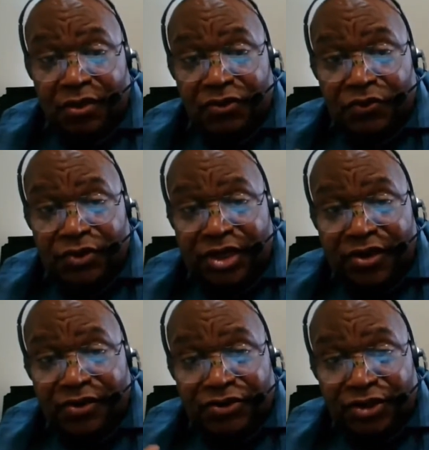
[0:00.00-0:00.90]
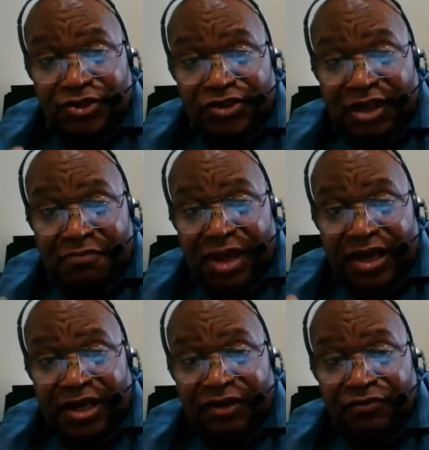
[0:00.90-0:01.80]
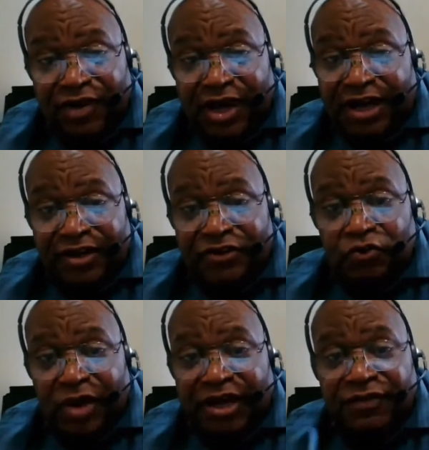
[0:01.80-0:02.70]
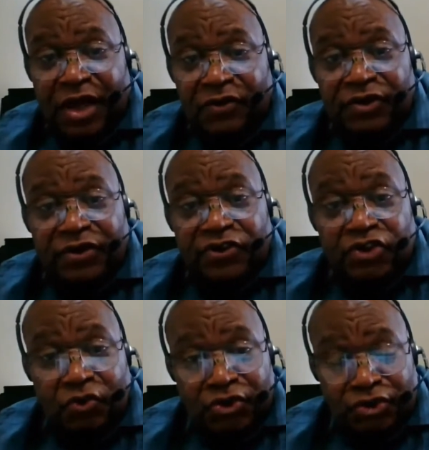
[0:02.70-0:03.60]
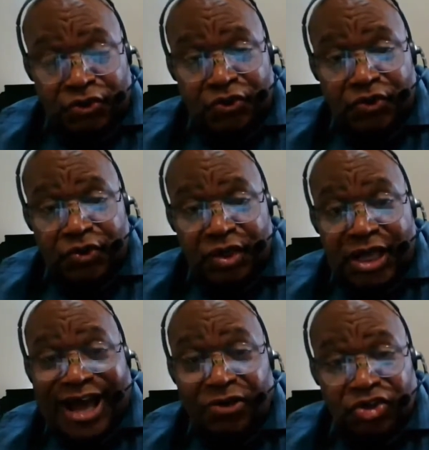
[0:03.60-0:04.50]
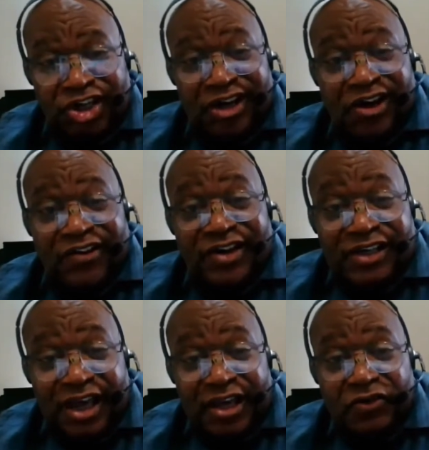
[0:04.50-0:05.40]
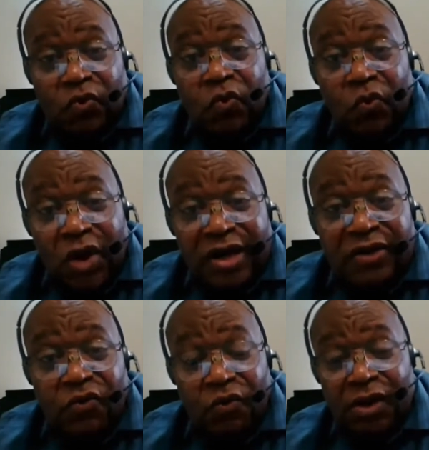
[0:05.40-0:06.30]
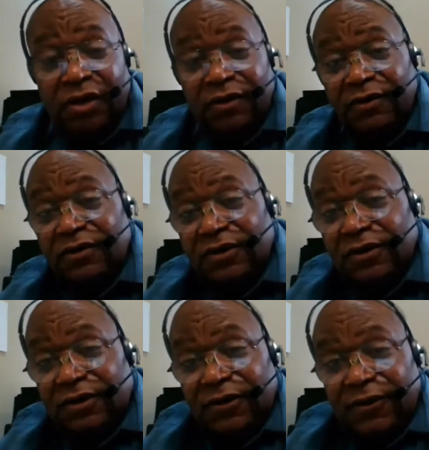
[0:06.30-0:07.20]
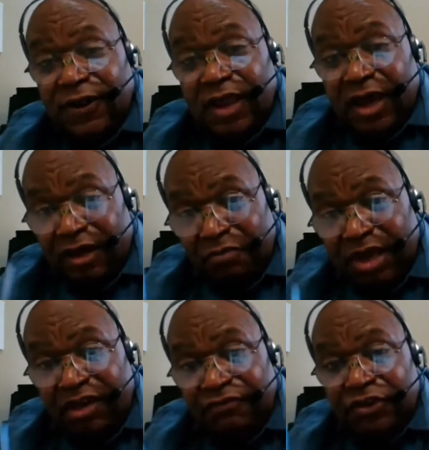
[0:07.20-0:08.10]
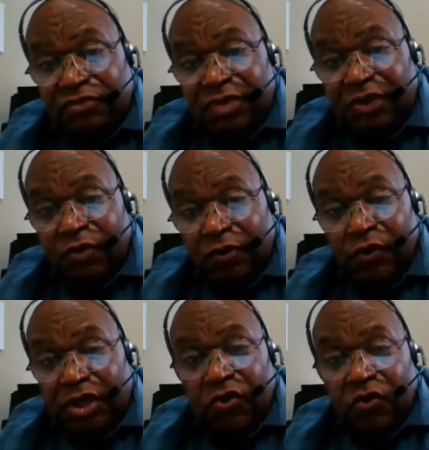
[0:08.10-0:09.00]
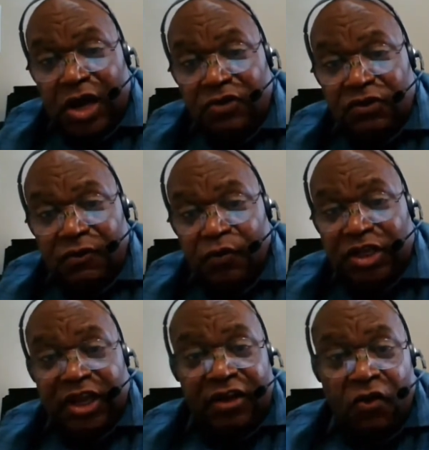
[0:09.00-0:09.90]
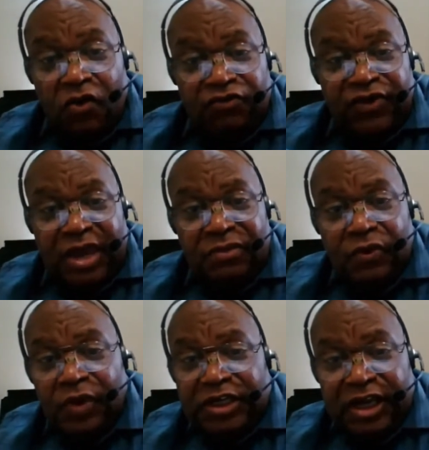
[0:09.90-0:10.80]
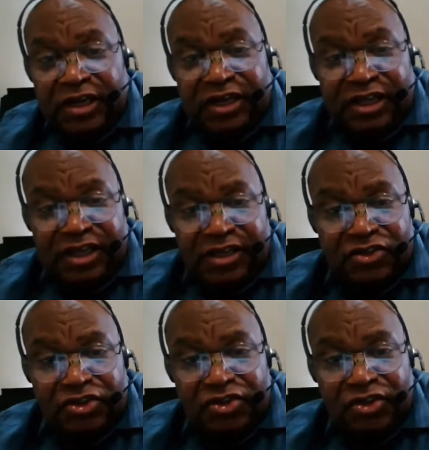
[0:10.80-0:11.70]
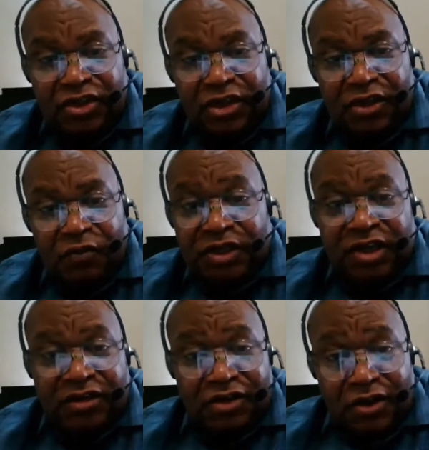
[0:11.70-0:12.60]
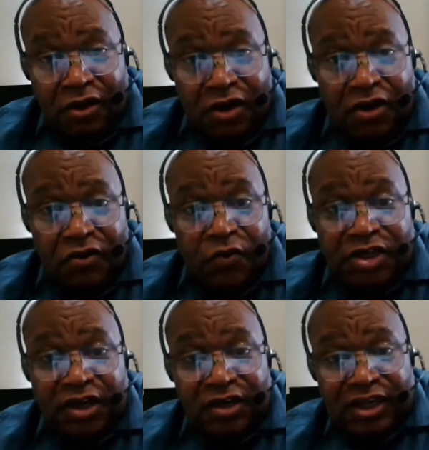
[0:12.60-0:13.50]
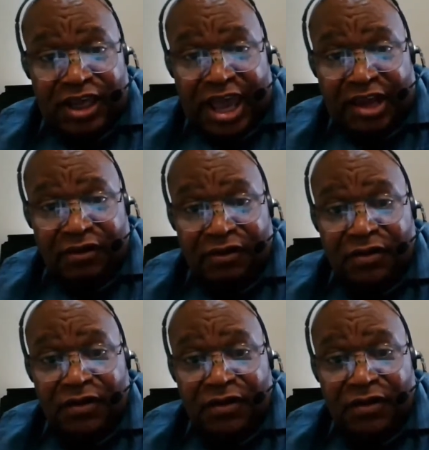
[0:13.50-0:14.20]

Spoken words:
2 years since that man invited his wife out on a social outing, on a date, one-on-one. And many of us men, when we go out, we take the whole family, we take the kids, we take the dog, we take the cat,